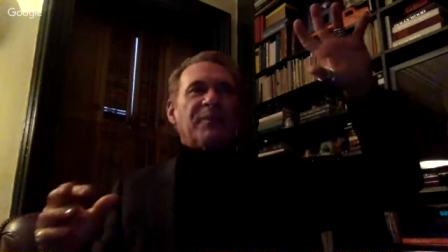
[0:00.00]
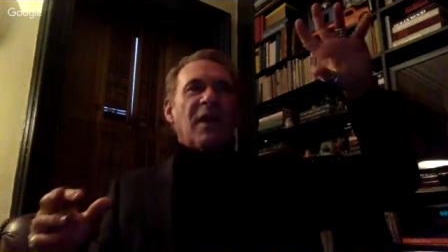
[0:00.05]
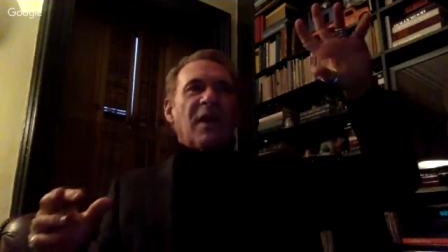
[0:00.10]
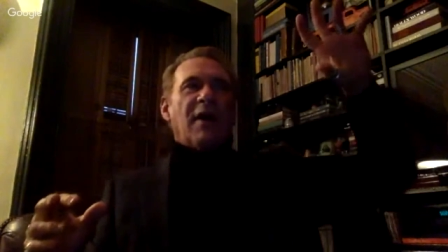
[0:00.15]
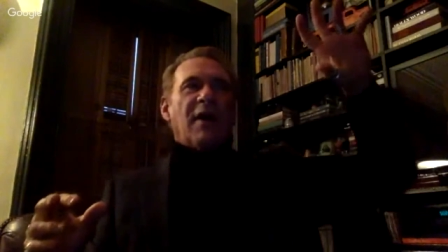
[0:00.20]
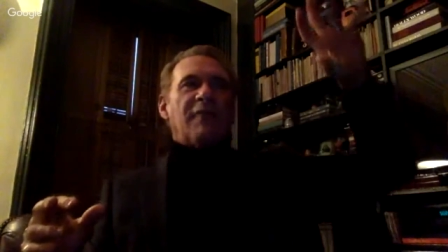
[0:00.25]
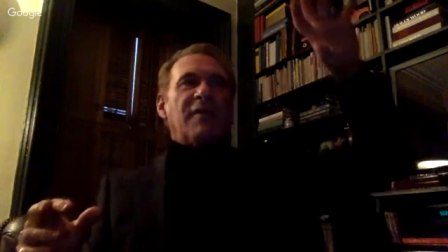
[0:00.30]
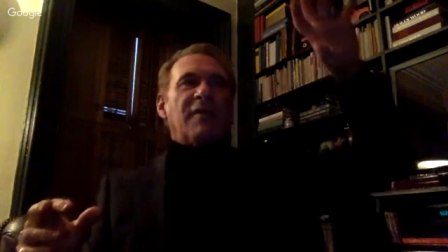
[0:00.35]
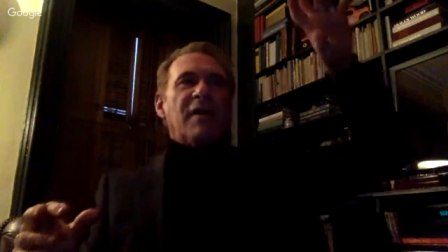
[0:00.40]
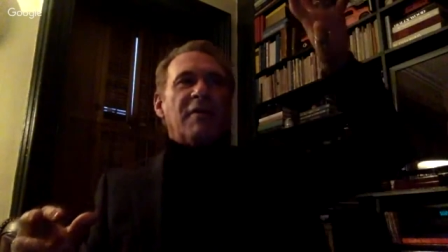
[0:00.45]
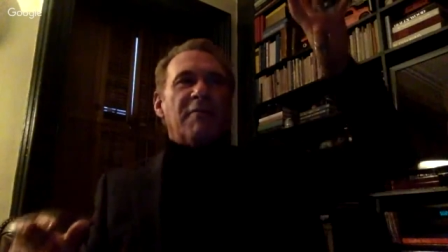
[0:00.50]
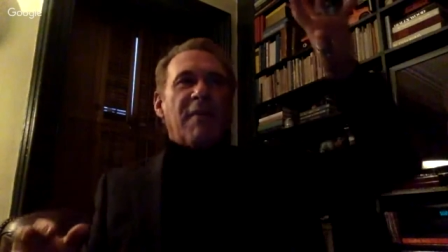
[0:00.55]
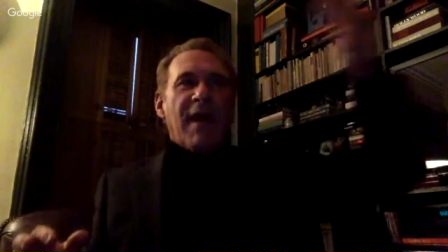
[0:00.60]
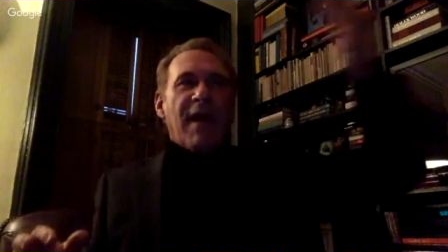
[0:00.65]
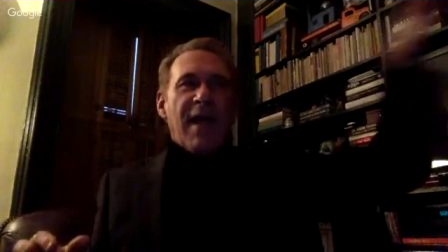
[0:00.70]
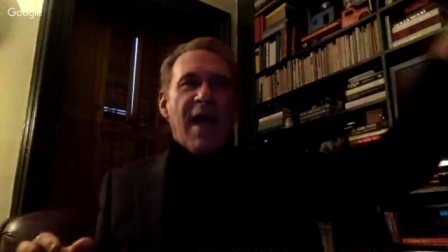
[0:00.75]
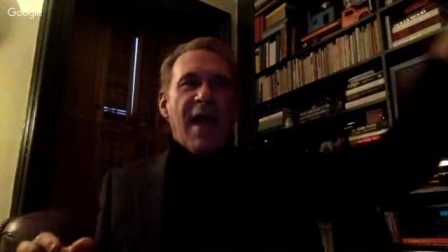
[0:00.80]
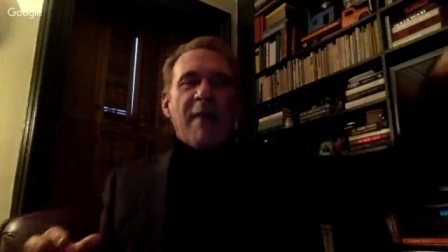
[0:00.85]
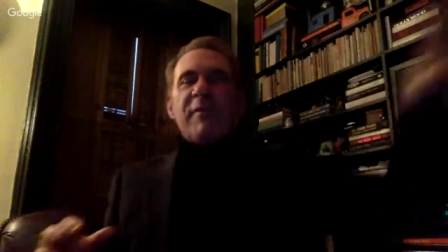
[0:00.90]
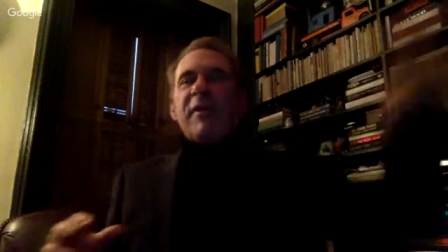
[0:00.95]
of
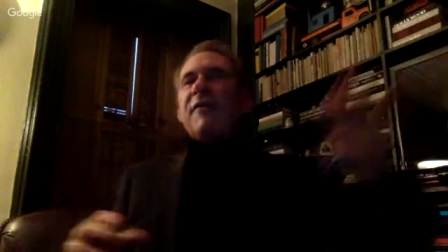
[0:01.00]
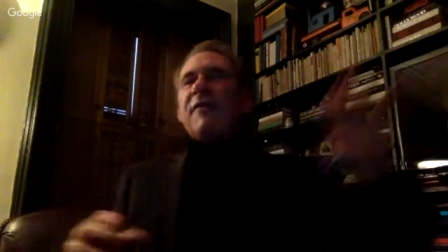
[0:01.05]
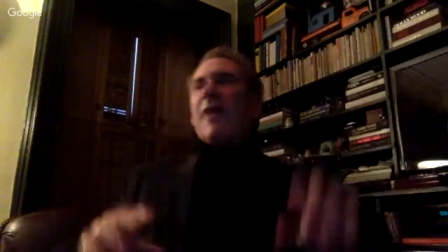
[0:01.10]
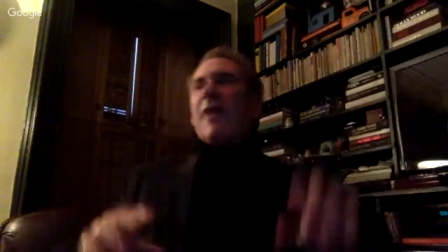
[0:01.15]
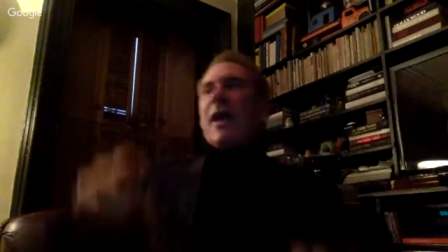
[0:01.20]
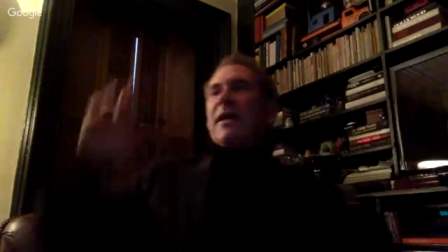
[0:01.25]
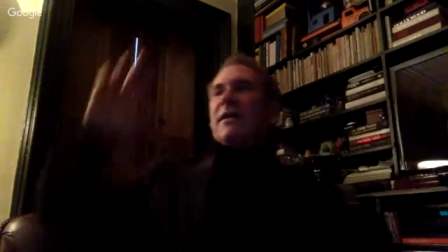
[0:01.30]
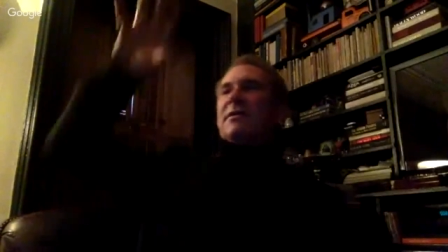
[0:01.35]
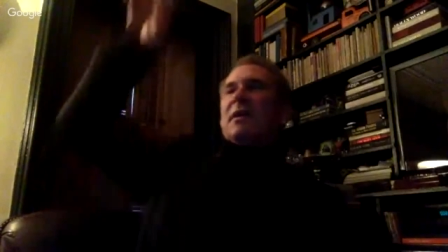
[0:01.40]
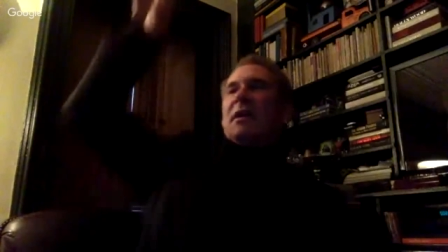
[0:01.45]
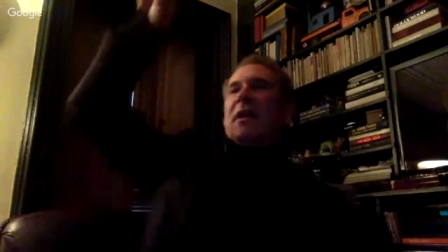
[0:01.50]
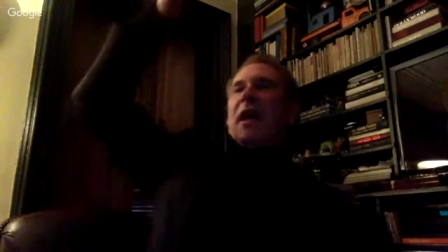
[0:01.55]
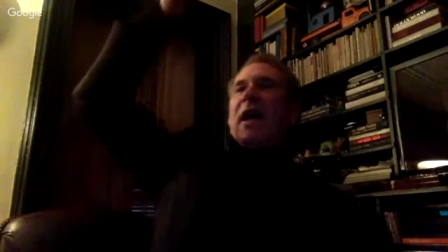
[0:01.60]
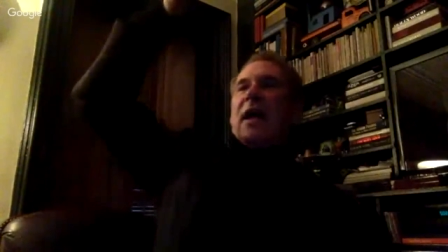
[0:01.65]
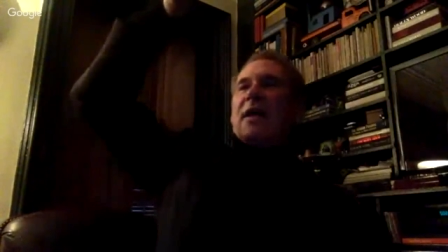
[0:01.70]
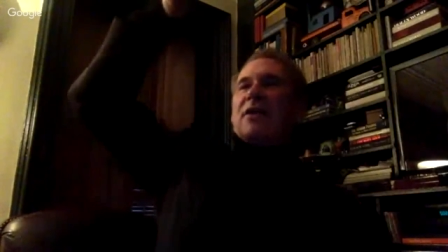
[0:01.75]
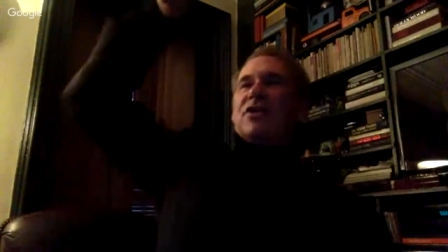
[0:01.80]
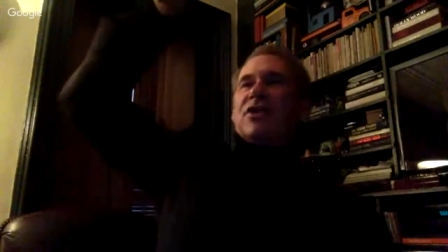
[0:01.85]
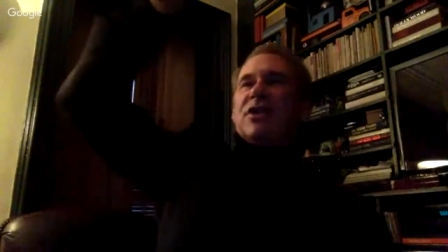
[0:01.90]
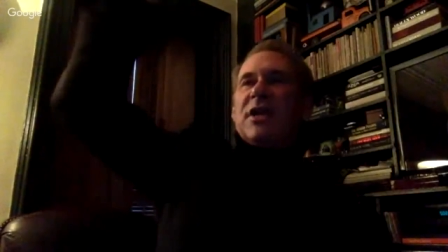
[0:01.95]
Miami Vice
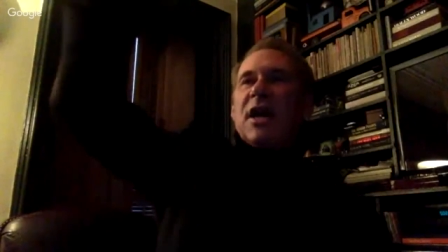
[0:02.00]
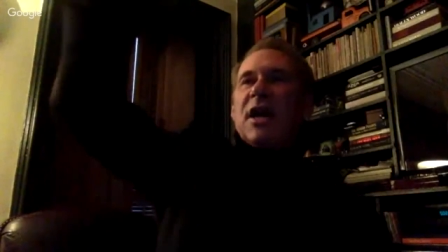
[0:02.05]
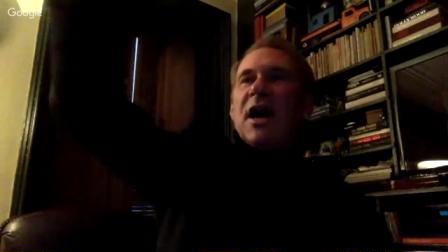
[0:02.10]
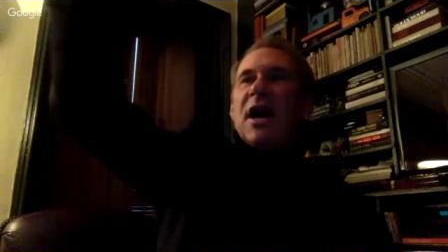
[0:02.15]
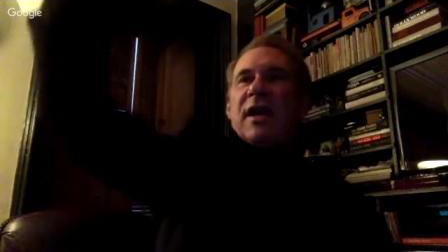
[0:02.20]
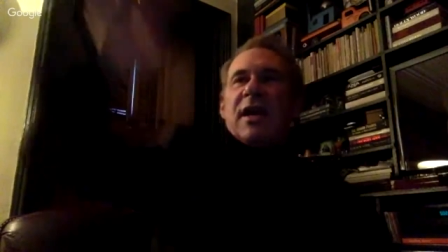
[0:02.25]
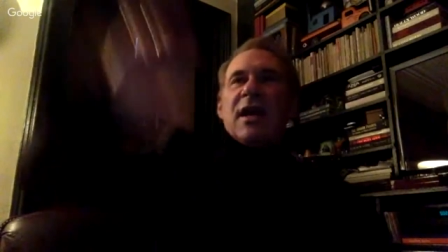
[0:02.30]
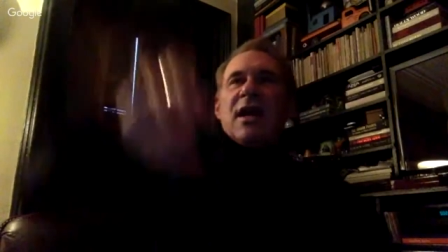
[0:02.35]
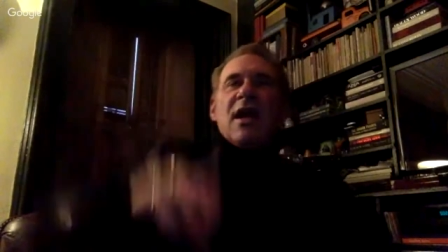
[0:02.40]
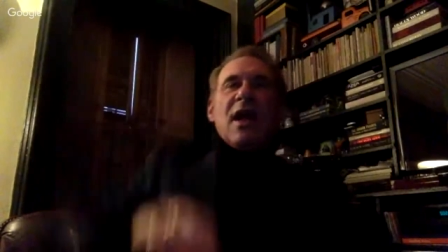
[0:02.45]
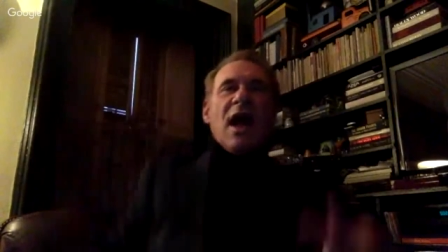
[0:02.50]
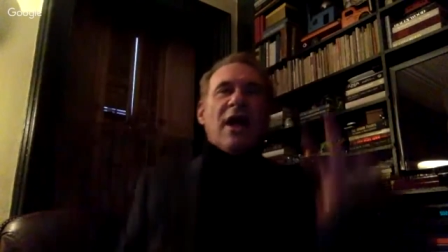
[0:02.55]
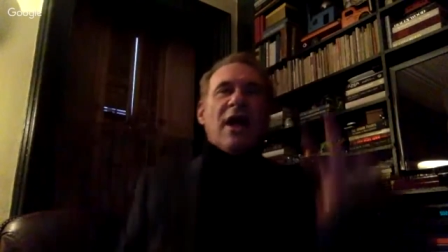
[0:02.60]
and Gianni